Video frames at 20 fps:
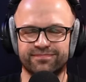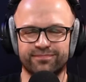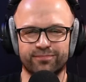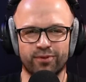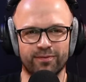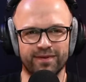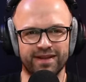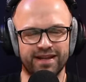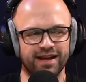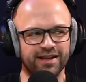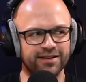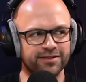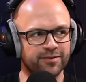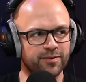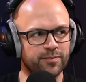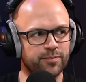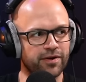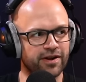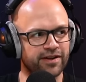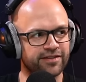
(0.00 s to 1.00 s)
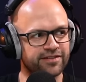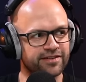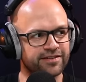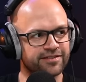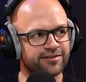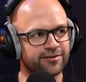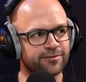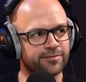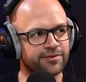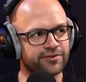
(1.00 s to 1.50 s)
probably can't do the pressing
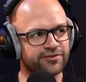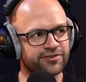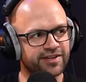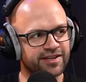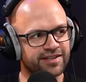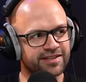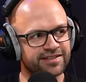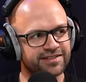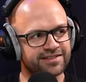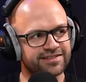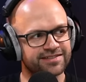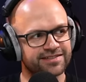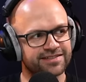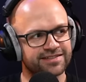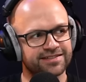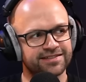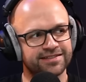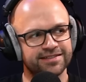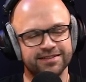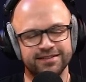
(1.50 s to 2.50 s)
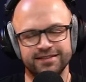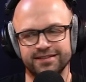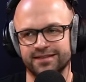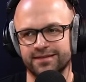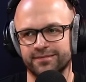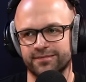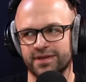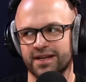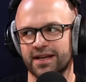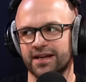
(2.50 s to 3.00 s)
too much, can he?
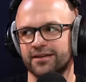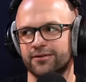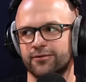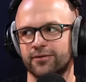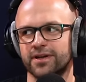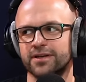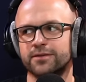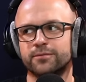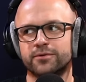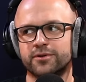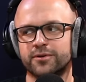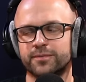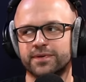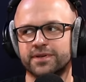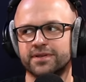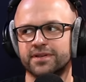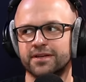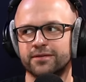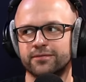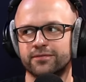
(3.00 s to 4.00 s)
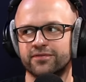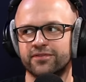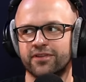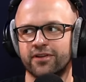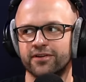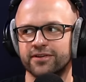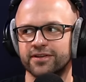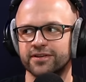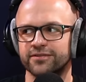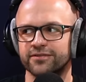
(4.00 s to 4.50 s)
But yeah, Gradel would have been, he'd have
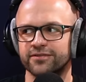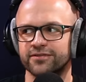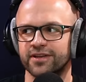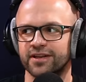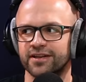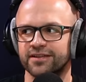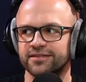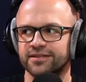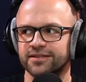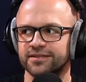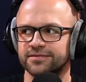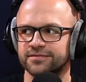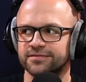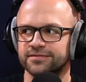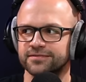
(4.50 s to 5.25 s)
slotted in just nicely.